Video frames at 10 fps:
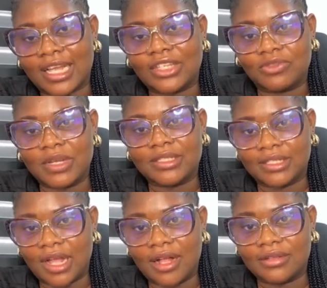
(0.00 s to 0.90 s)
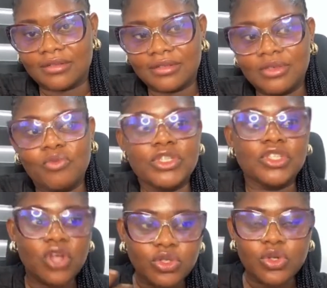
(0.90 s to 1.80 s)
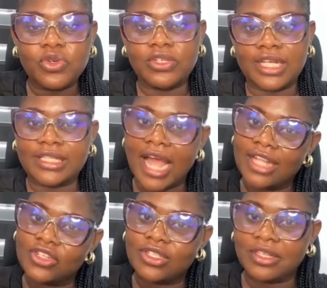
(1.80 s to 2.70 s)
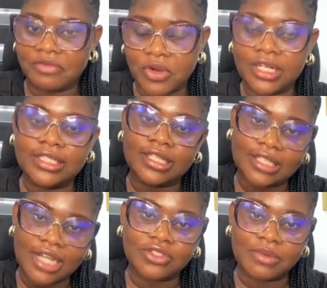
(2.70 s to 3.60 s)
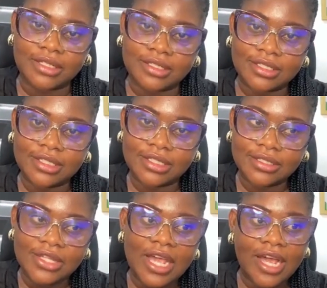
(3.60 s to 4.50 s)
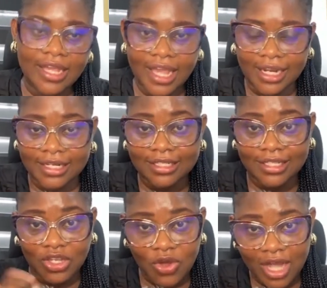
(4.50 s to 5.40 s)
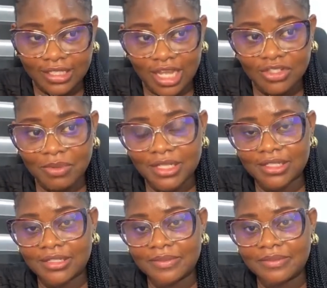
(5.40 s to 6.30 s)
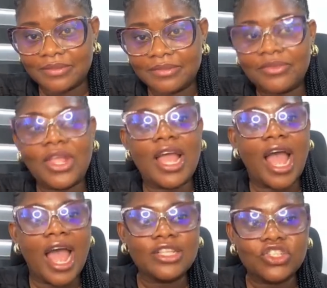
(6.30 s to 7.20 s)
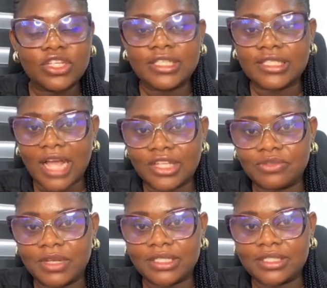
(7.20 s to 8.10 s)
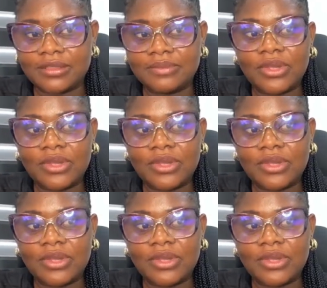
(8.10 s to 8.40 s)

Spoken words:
attachment style, which is also known as the anxious avoidant attachment. Again, secure attachment, anxious attachment,